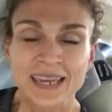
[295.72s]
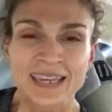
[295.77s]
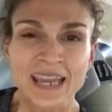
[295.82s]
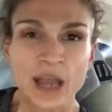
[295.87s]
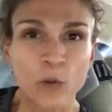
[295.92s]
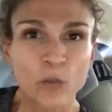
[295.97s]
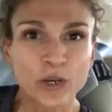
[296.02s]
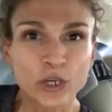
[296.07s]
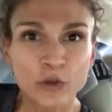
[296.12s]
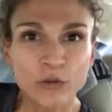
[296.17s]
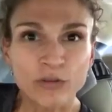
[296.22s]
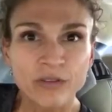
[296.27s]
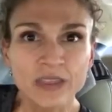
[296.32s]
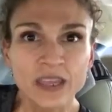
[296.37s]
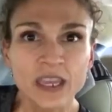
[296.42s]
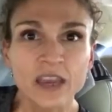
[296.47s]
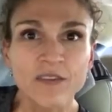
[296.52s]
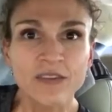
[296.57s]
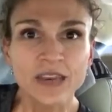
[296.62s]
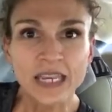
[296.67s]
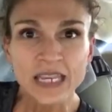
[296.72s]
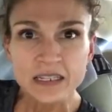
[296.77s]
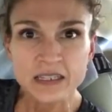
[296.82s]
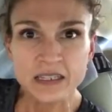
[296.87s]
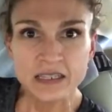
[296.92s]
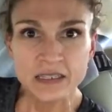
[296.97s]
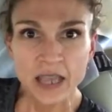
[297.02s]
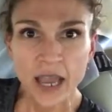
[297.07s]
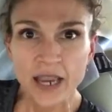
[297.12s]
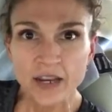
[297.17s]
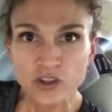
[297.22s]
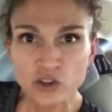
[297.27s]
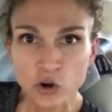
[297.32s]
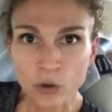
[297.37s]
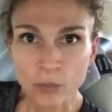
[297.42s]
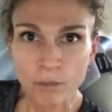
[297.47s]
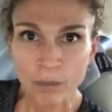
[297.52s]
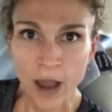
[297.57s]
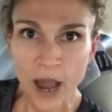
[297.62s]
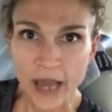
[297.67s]
Now, when you think of it inside your
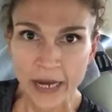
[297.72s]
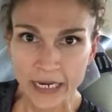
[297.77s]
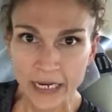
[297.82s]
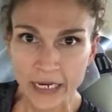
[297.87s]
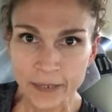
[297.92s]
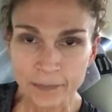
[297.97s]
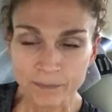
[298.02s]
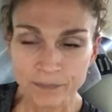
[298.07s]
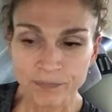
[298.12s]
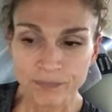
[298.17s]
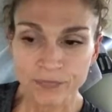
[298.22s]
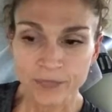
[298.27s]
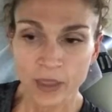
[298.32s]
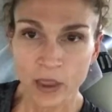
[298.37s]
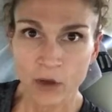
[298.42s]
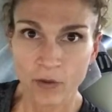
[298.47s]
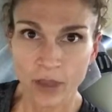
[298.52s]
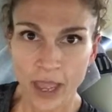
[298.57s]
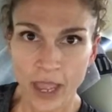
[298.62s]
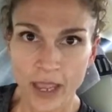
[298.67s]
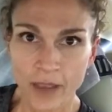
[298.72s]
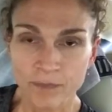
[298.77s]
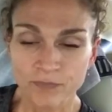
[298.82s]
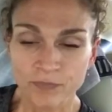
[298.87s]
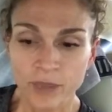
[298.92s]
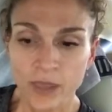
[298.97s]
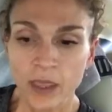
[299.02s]
body, okay,